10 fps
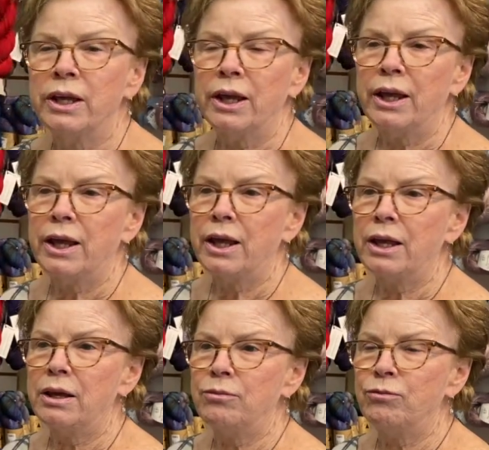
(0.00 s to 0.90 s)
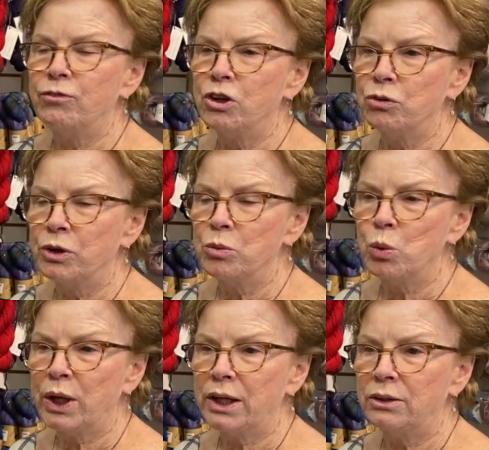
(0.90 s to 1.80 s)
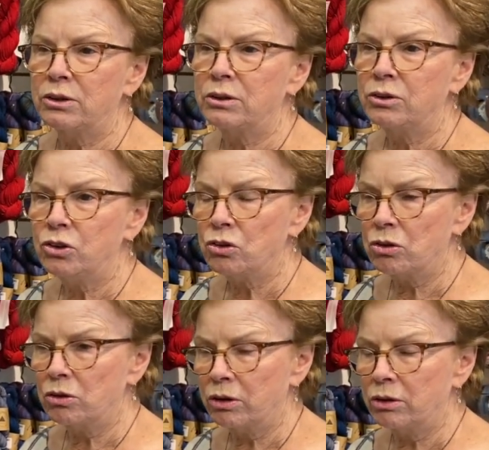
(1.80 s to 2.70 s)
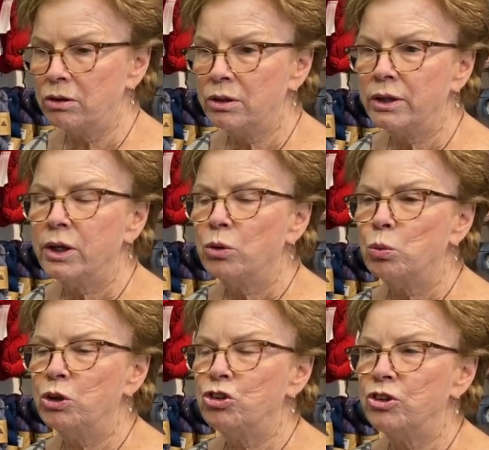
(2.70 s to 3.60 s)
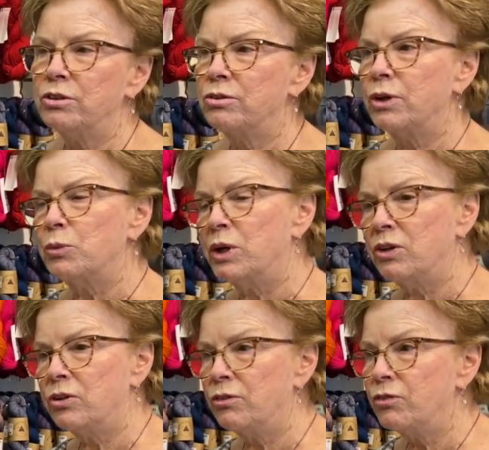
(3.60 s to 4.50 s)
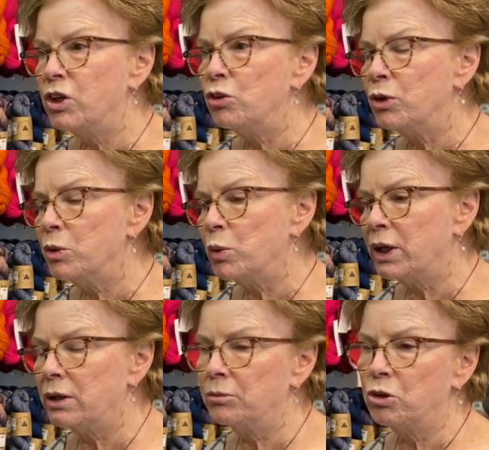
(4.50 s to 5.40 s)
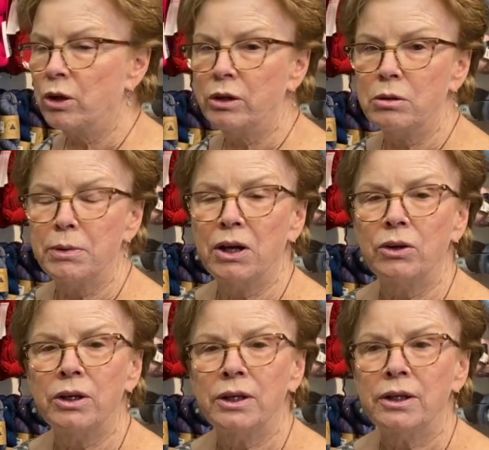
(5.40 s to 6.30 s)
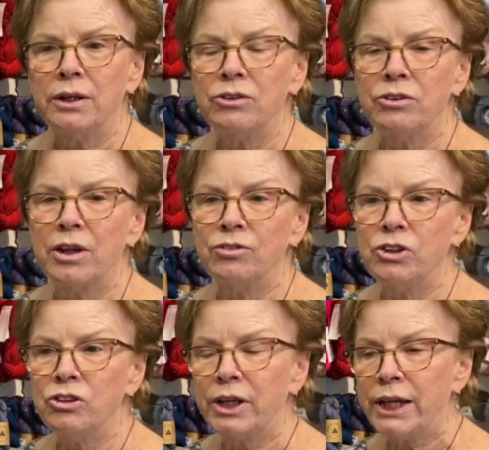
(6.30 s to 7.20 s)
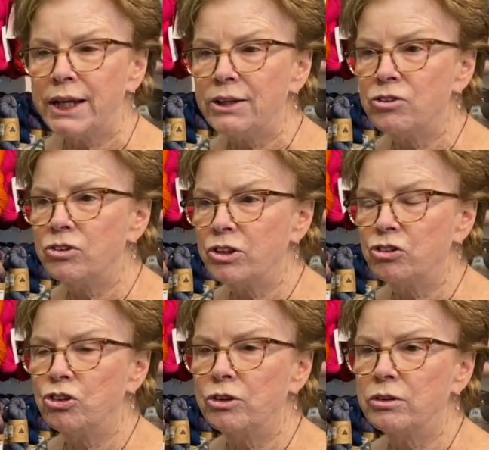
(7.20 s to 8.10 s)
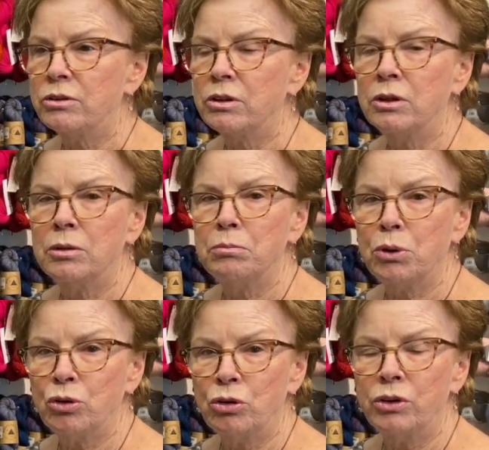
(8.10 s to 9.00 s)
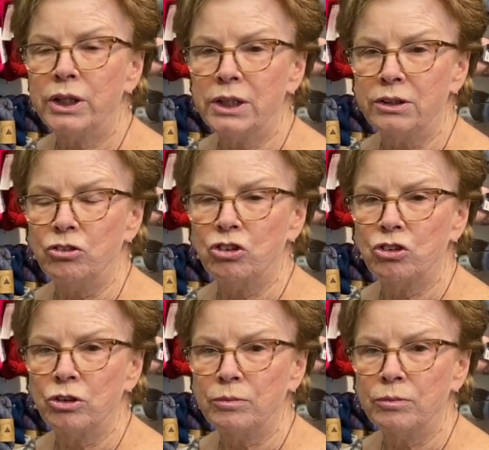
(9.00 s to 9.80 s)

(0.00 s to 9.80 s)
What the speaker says: a fingering weight yarn, which is, and when I say fingering weight, I'm talking about 7 to 8 stitches per inch.